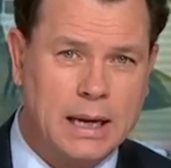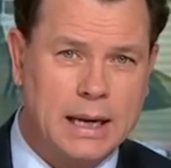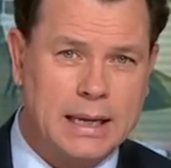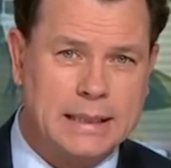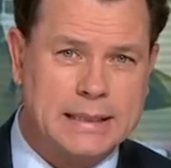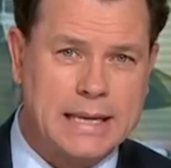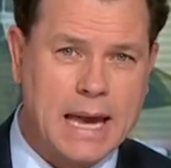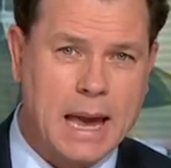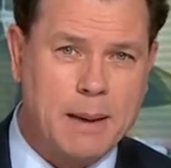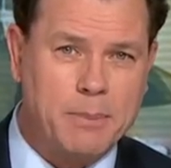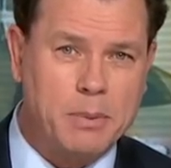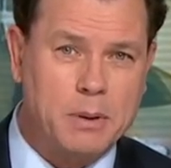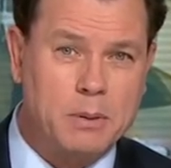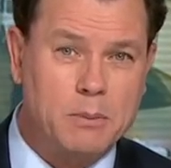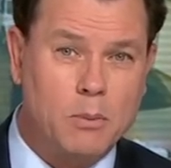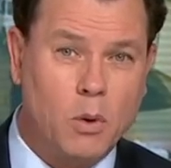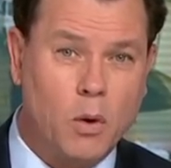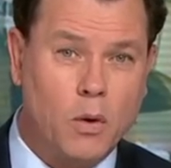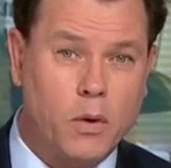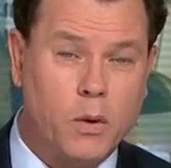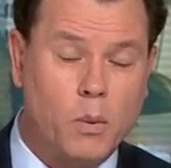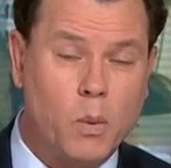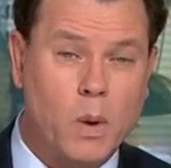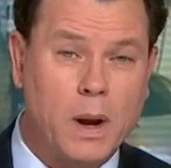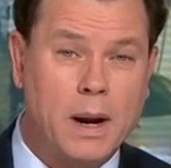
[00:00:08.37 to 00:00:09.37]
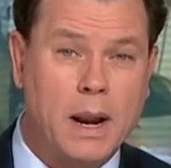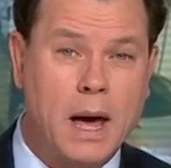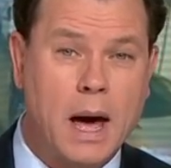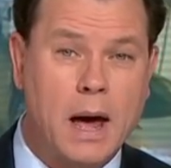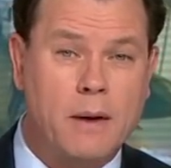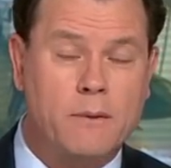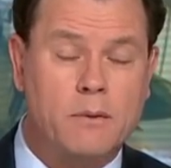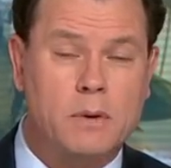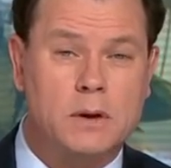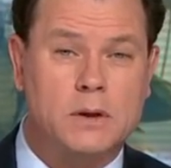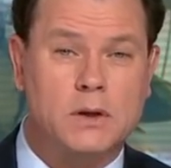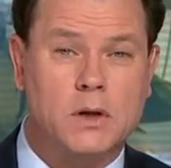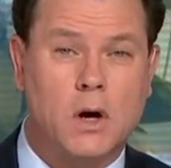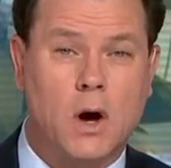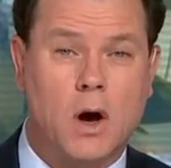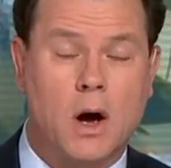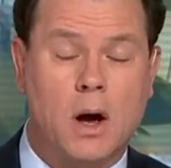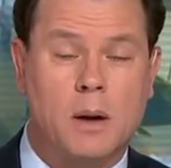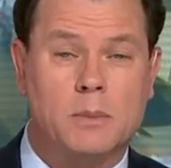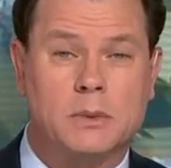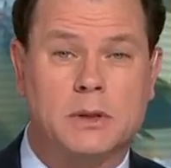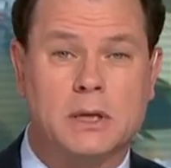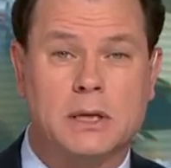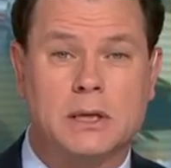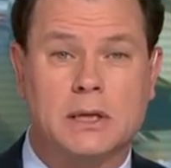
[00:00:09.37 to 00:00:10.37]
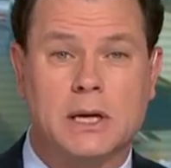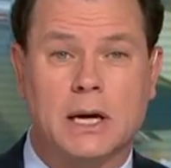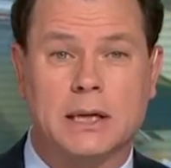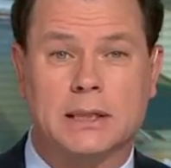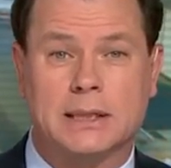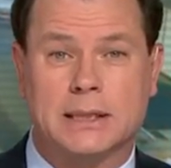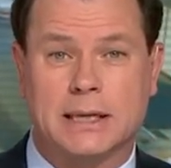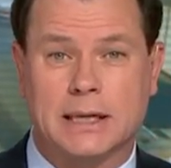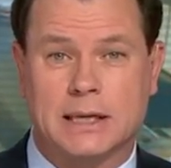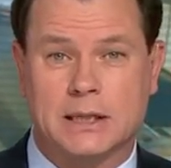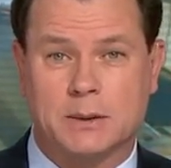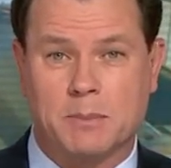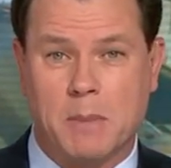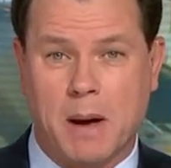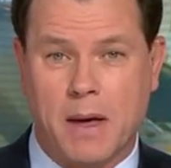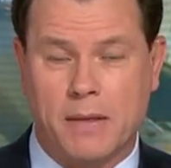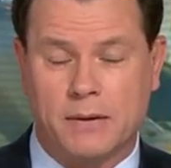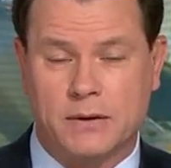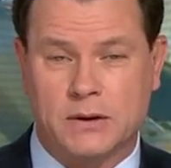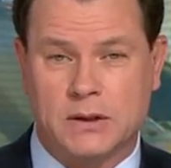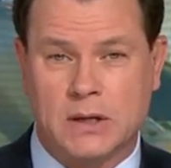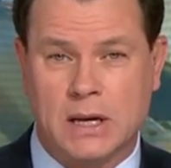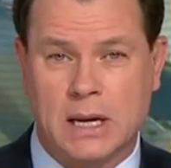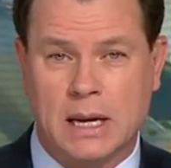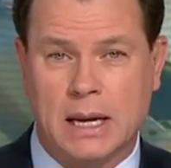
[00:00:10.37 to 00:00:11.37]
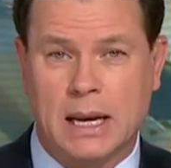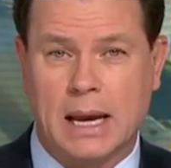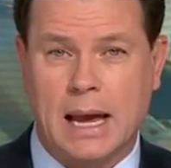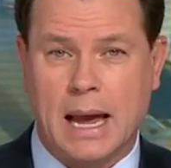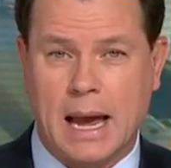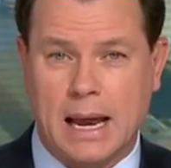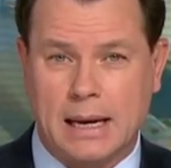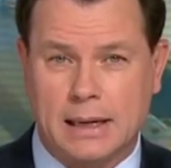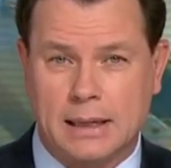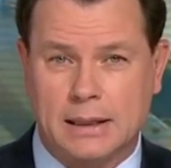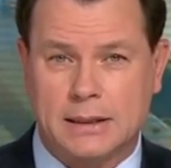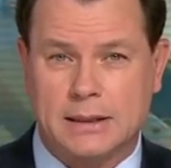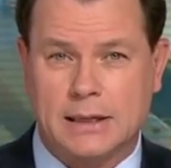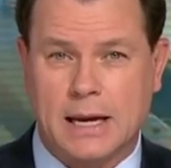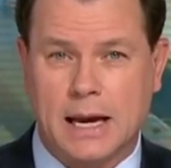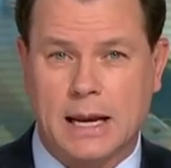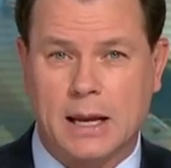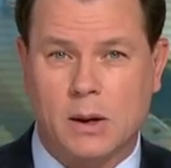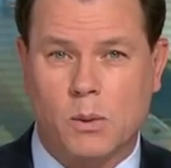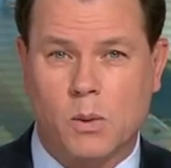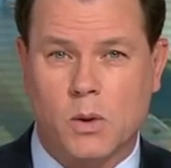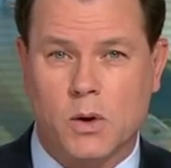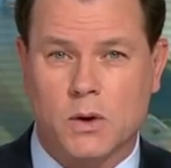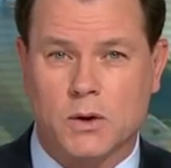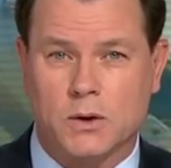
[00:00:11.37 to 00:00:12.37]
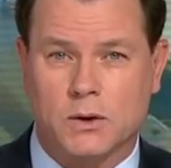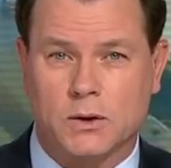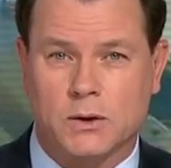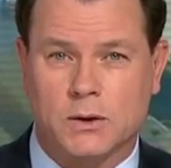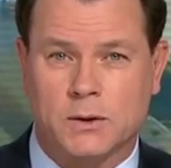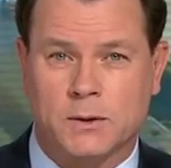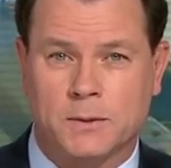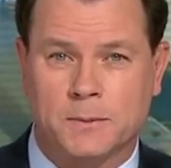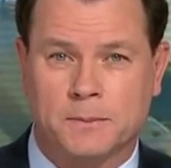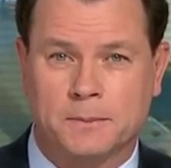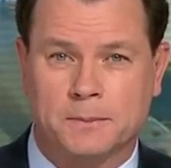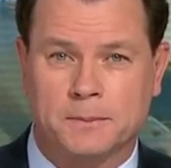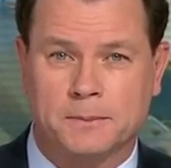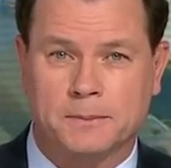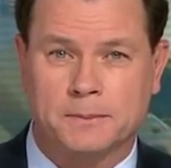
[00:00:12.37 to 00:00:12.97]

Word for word: It's happened more than 100 times in just six months, and it's getting worse.